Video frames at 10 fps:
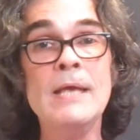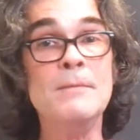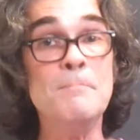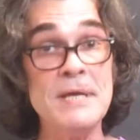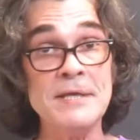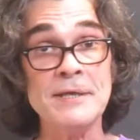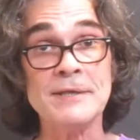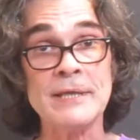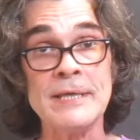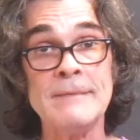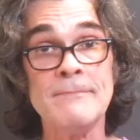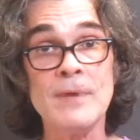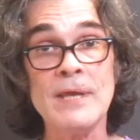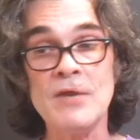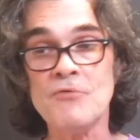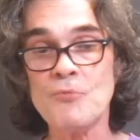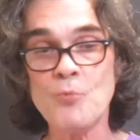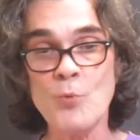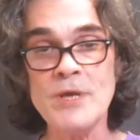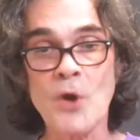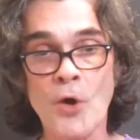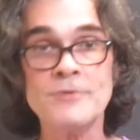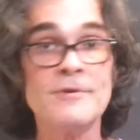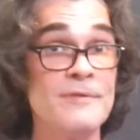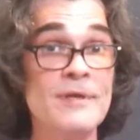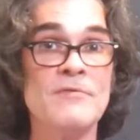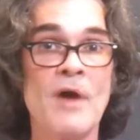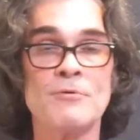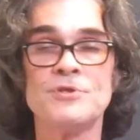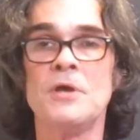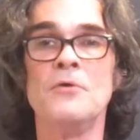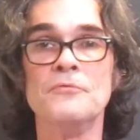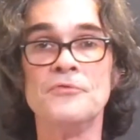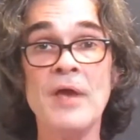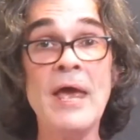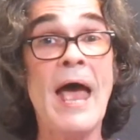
immediately if we are to think of ourselves